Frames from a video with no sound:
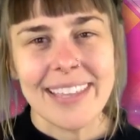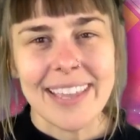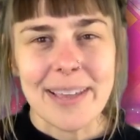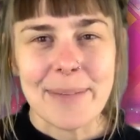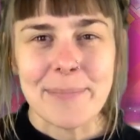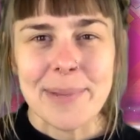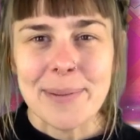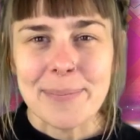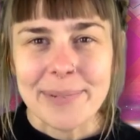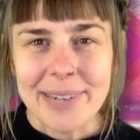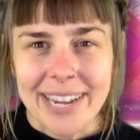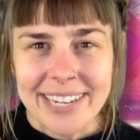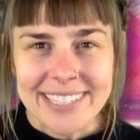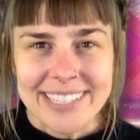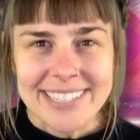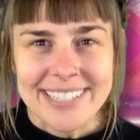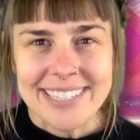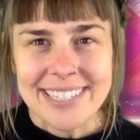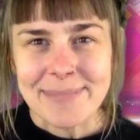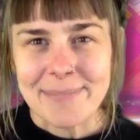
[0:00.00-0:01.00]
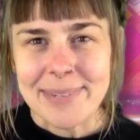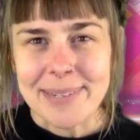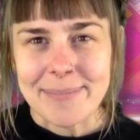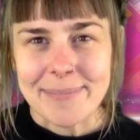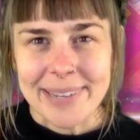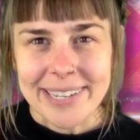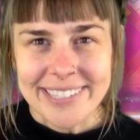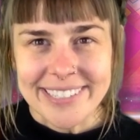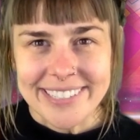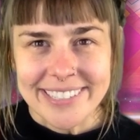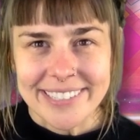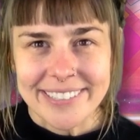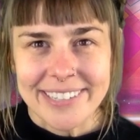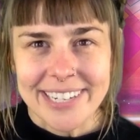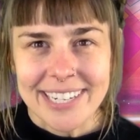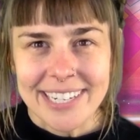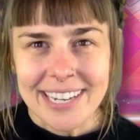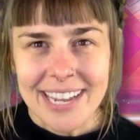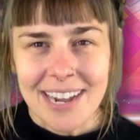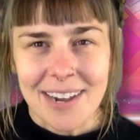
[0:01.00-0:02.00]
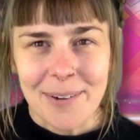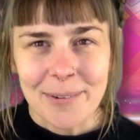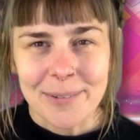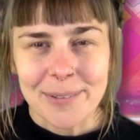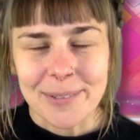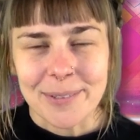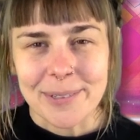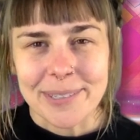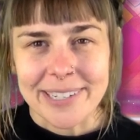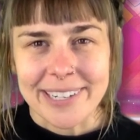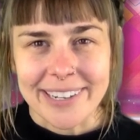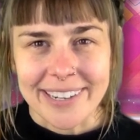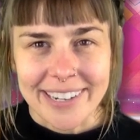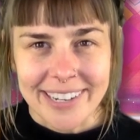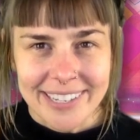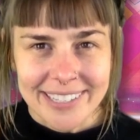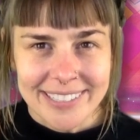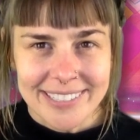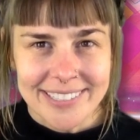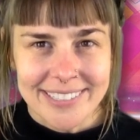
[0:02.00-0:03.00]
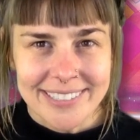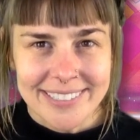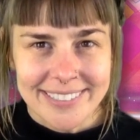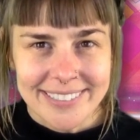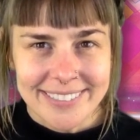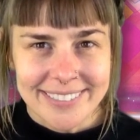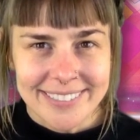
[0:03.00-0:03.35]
Am I practicing my magic right now or not?